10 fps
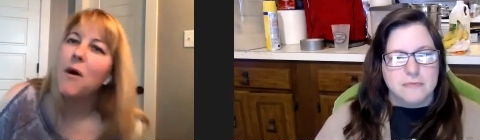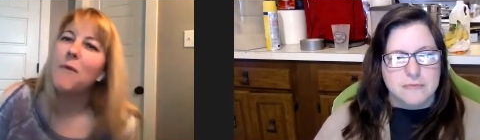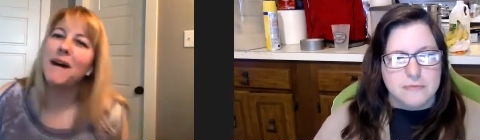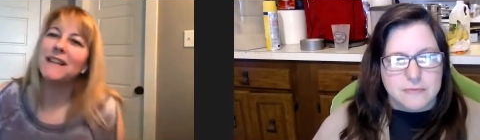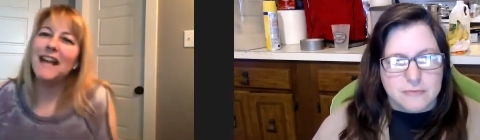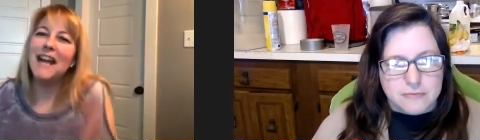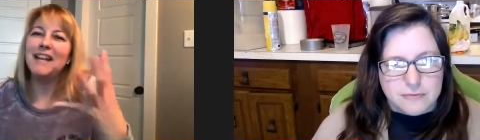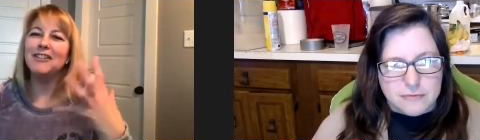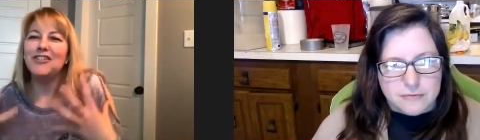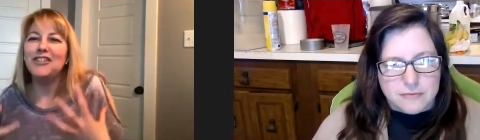Speaker 1: about the
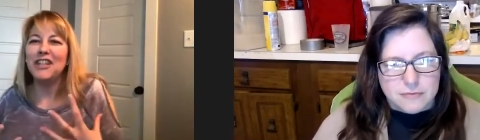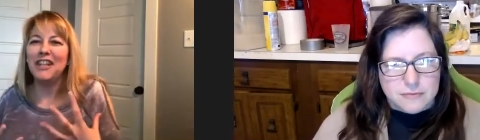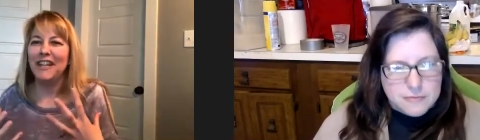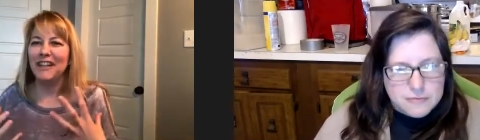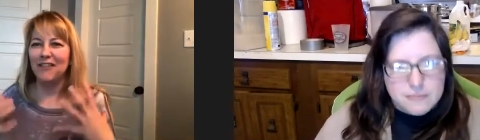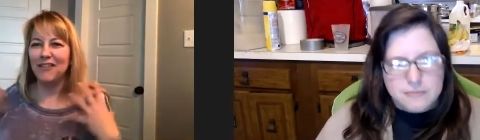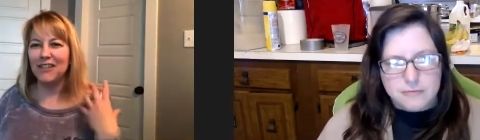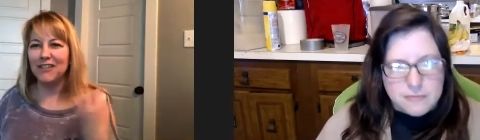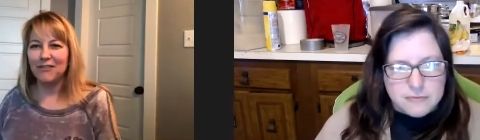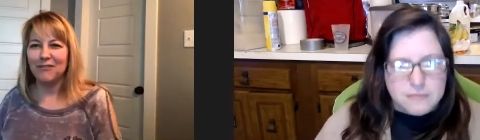energy of
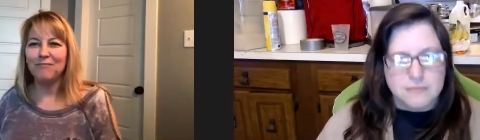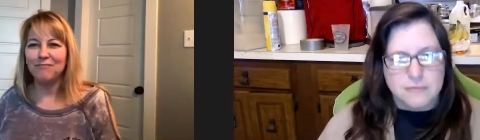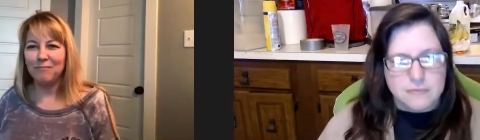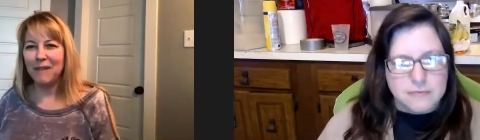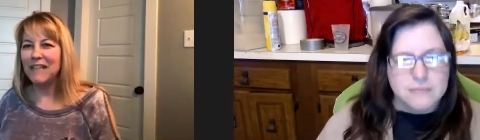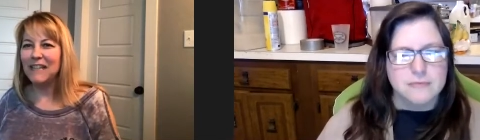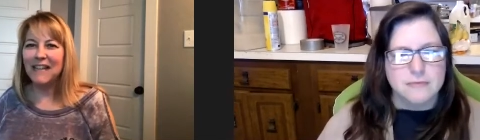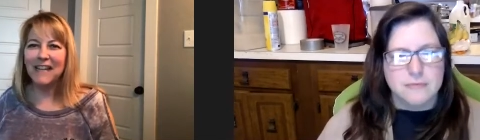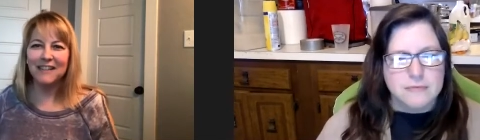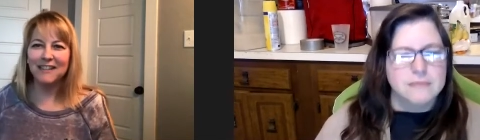the being
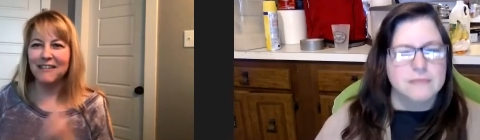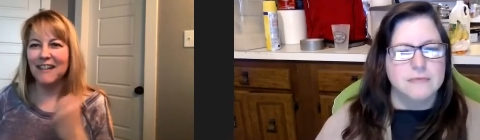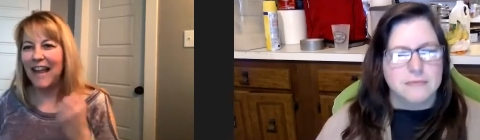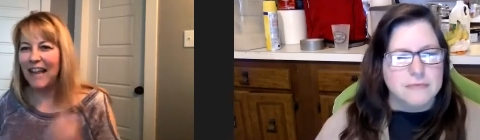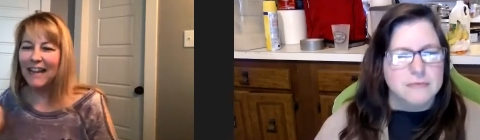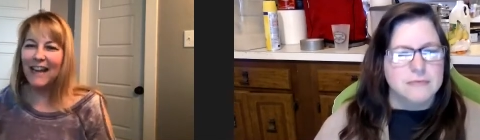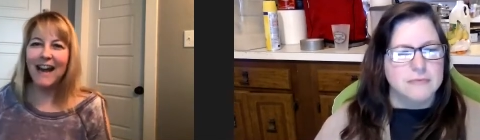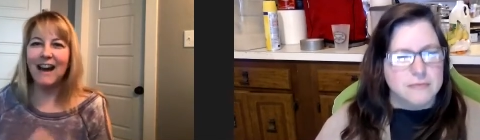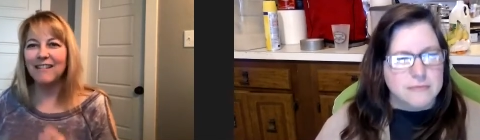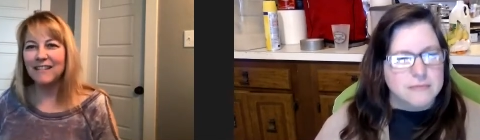together and hanging
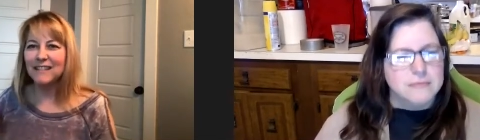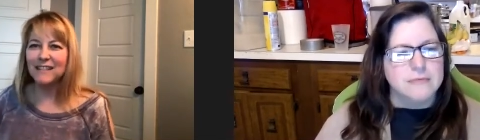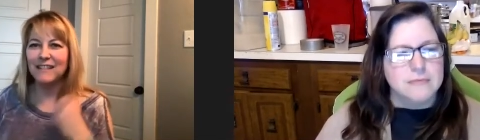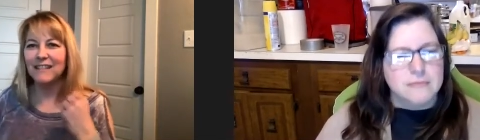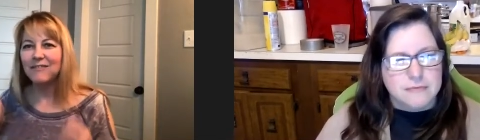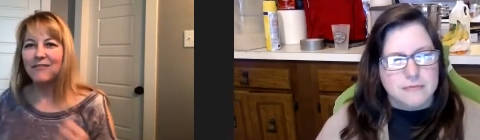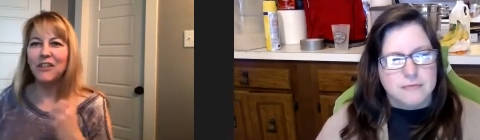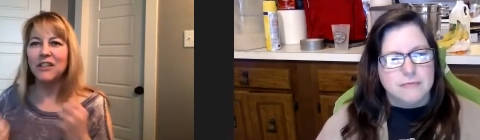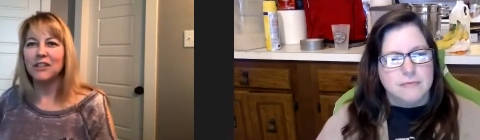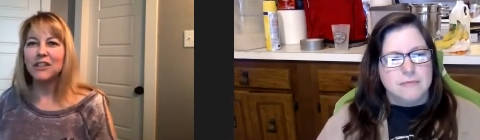out and
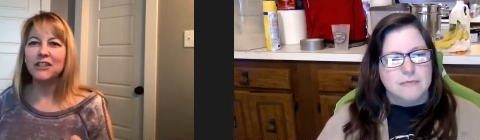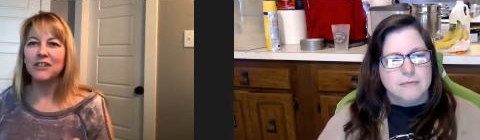feeling good.